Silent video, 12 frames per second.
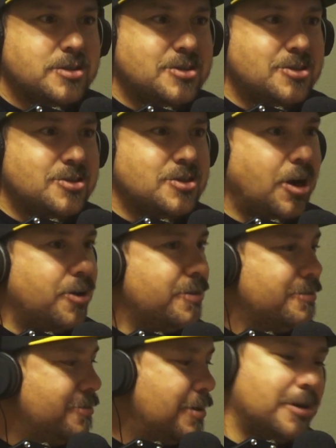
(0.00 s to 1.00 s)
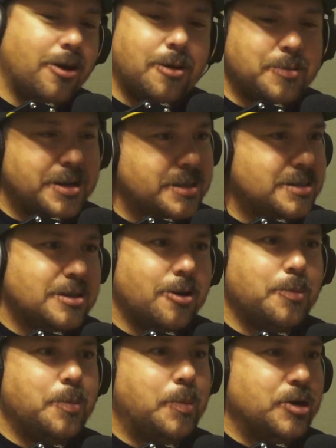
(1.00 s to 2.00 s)
Start, you know, I'm gonna
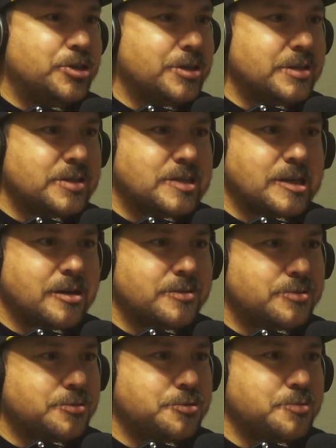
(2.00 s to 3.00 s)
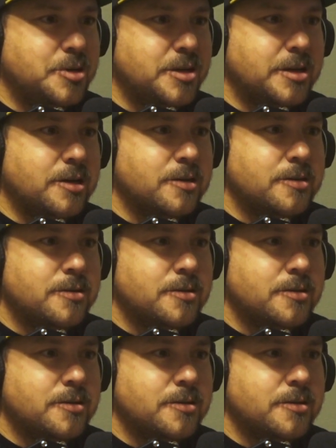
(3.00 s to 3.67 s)
start pushing this thing on social media.